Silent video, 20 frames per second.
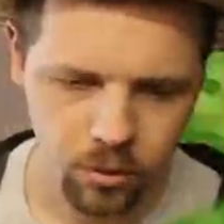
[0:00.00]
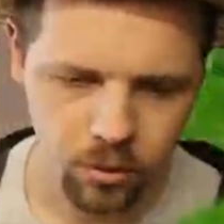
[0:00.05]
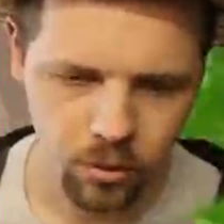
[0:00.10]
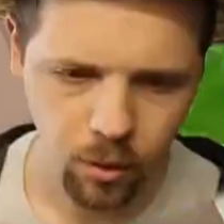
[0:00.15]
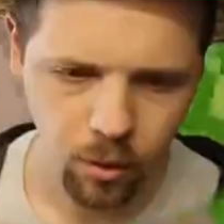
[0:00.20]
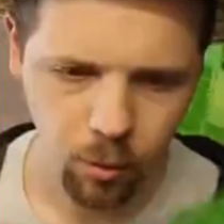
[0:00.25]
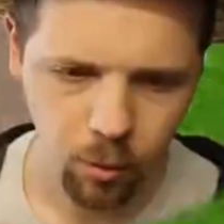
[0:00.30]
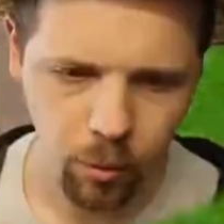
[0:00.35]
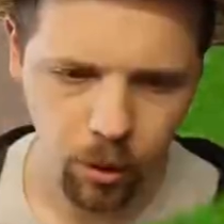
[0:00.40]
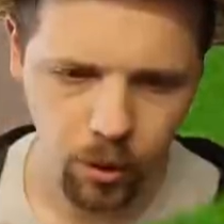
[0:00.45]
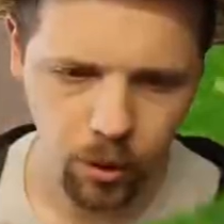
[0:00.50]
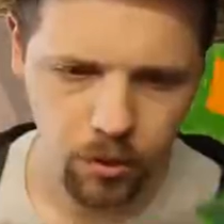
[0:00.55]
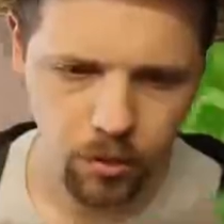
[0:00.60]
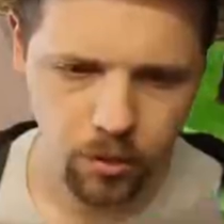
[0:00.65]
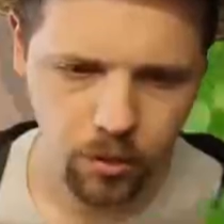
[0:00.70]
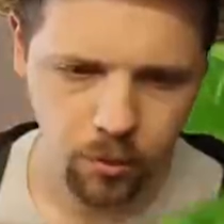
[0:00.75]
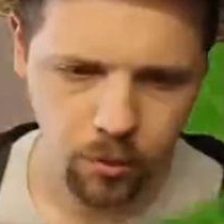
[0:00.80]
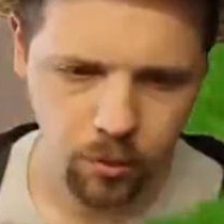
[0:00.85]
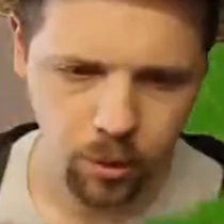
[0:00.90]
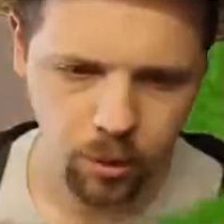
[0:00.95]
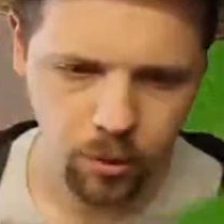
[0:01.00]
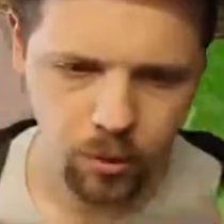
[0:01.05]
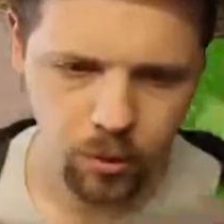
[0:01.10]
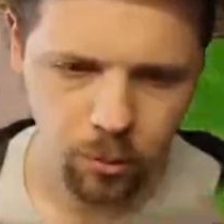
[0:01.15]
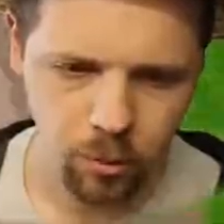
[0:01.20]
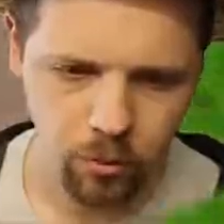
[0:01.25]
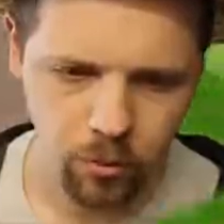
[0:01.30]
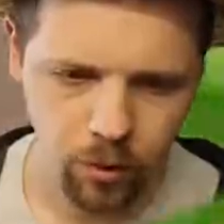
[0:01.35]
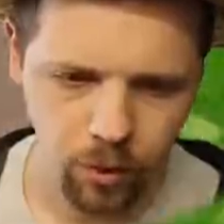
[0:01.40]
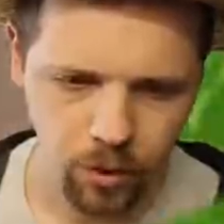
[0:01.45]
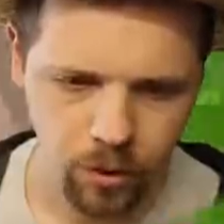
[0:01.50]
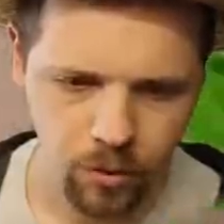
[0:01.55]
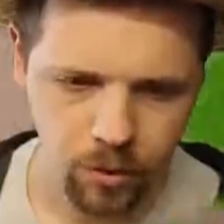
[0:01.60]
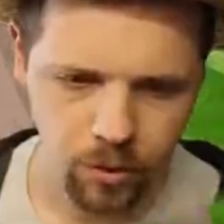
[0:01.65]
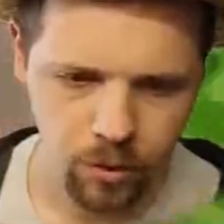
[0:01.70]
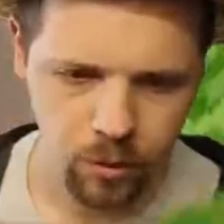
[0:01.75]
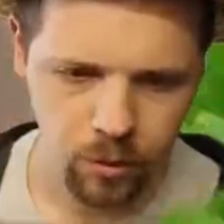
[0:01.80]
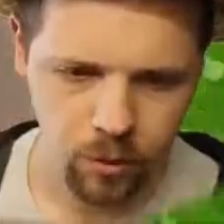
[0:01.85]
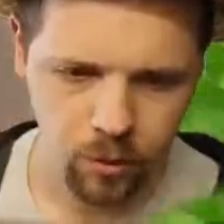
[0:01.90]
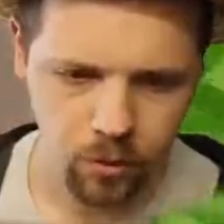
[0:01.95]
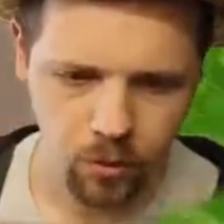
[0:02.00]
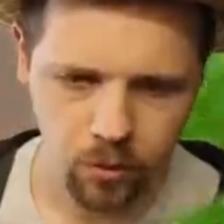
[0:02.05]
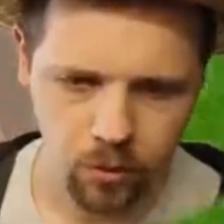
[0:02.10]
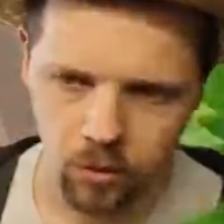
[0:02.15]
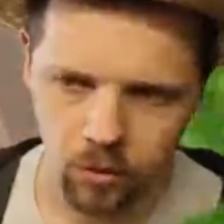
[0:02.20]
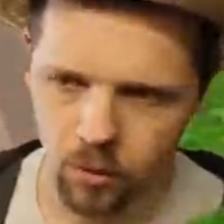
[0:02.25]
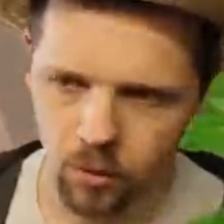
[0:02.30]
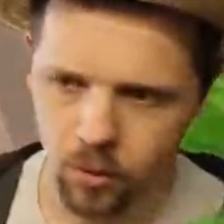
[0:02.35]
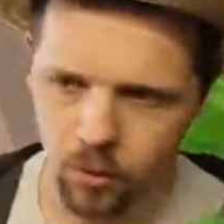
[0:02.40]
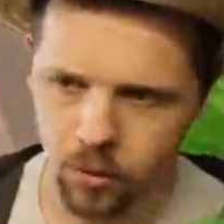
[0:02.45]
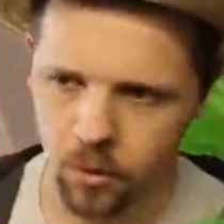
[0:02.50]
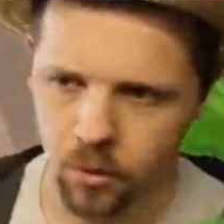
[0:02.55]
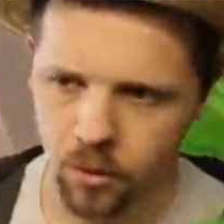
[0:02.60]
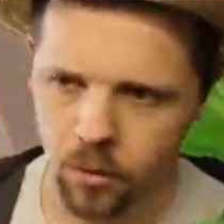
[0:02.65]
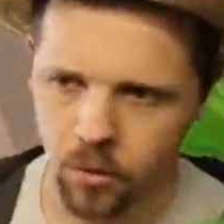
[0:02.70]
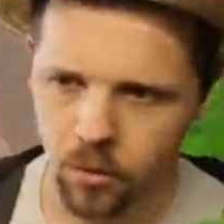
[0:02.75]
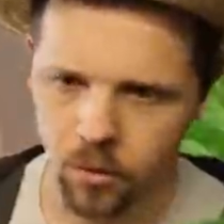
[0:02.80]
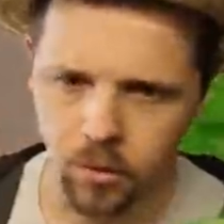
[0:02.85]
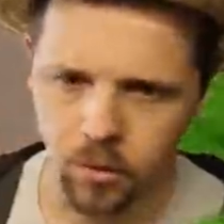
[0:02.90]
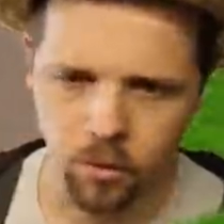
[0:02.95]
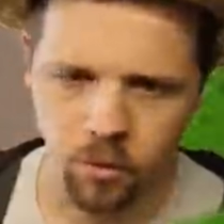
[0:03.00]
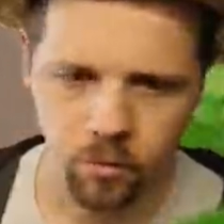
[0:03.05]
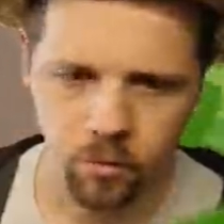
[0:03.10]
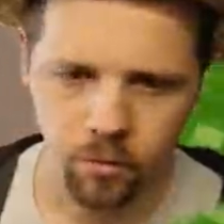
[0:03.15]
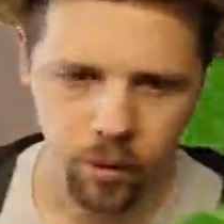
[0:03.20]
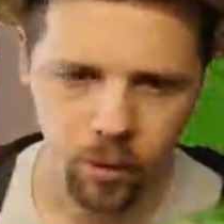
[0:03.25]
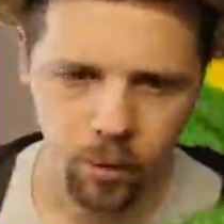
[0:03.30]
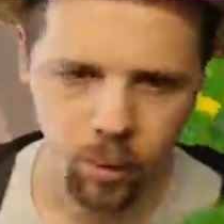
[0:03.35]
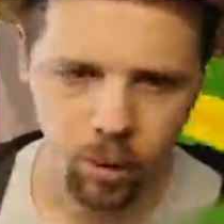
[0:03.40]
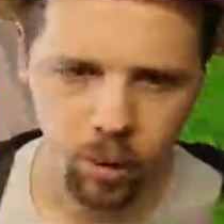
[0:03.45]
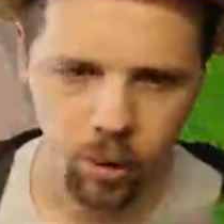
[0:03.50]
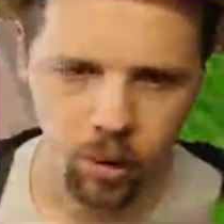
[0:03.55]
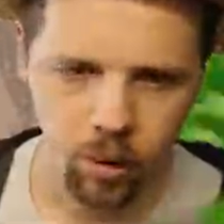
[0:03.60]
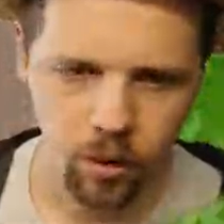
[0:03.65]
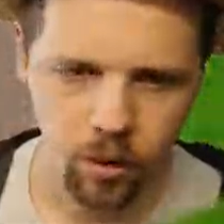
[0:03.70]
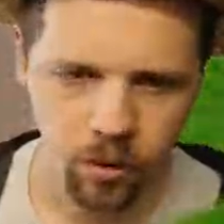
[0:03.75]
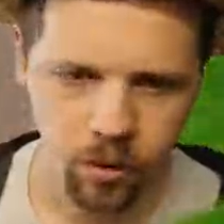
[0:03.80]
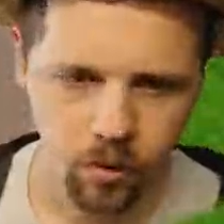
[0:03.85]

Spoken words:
Oh, but I can still run super fast. That's cool. Fire break.